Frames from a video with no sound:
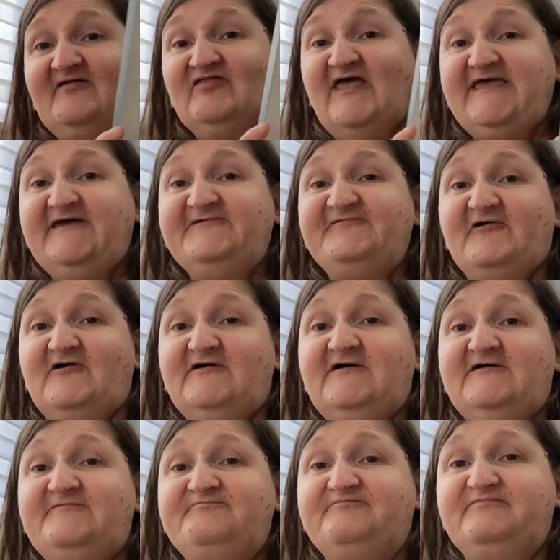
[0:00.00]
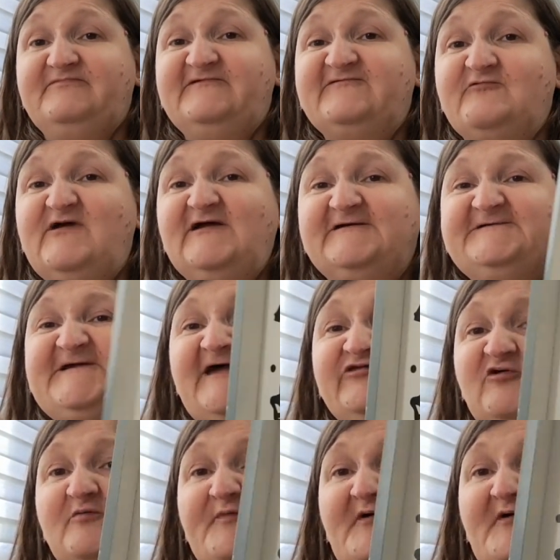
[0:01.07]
like a sort of square shadow